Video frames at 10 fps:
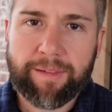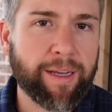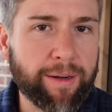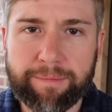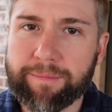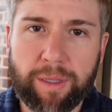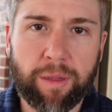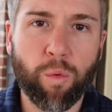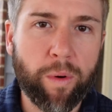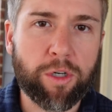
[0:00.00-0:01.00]
you know,
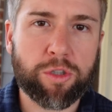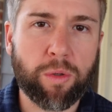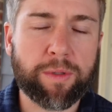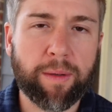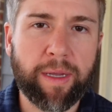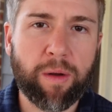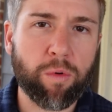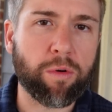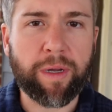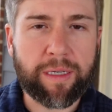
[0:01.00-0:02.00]
the winter storms coming in. We're
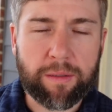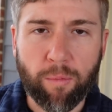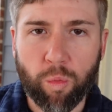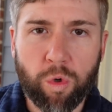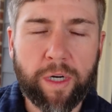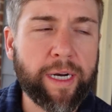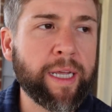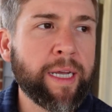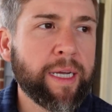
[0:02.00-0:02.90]
going to get some more wood.